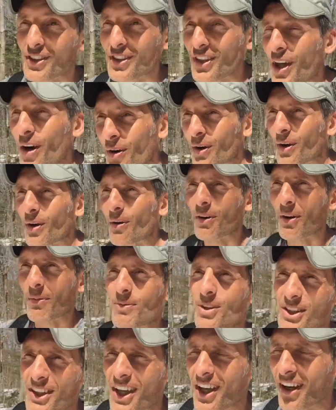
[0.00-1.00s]
snow going up
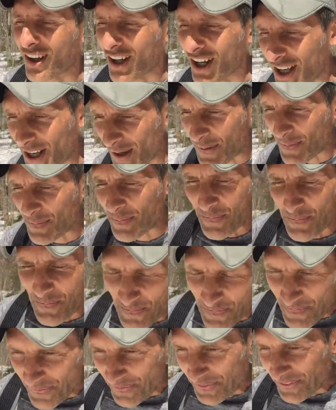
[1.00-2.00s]
this hill.
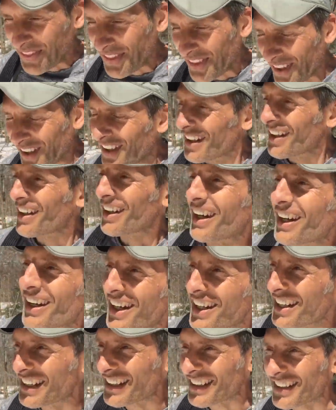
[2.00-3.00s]

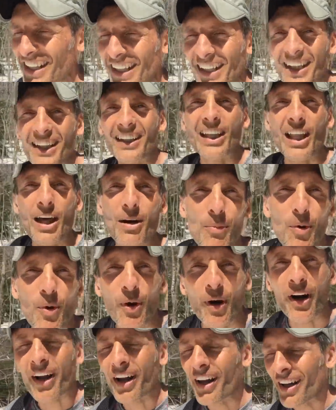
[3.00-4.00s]
Uh, you sink in a lot
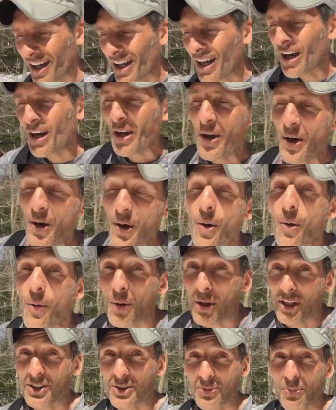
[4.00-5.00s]
more
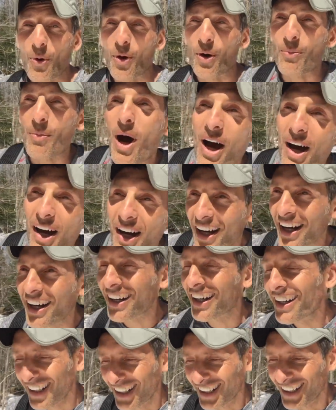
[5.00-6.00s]
when it's warm.
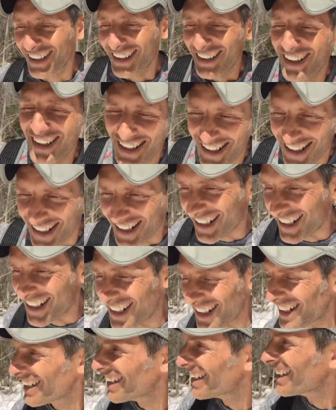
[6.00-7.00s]
Uh,